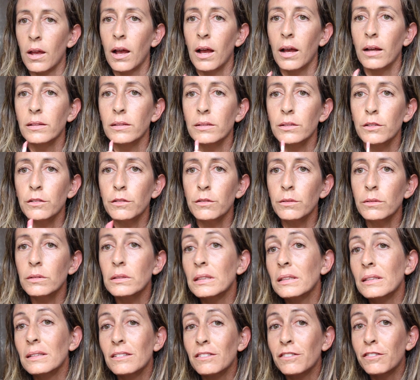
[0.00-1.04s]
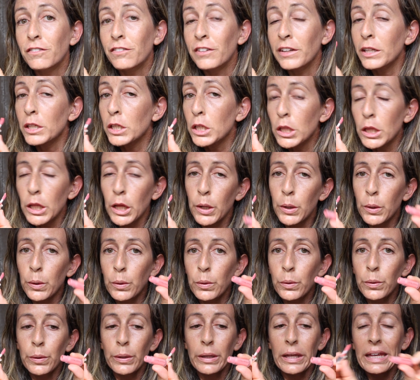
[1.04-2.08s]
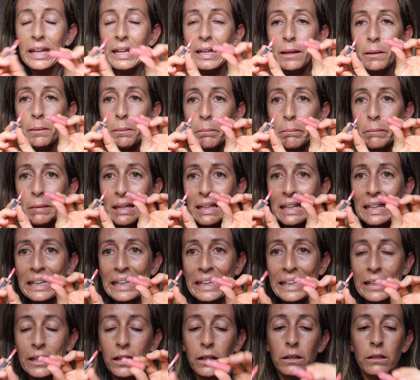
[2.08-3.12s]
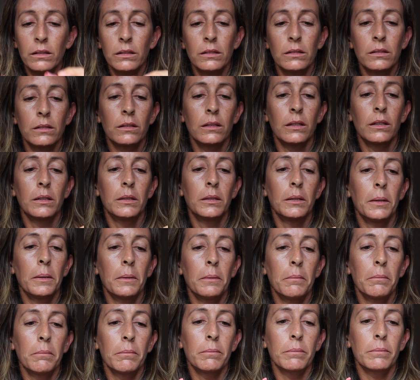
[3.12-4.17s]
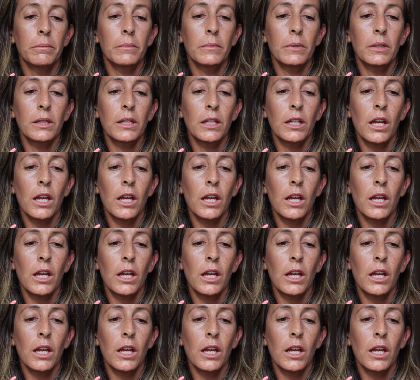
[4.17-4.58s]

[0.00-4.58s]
A little Fit Glow in Mini in the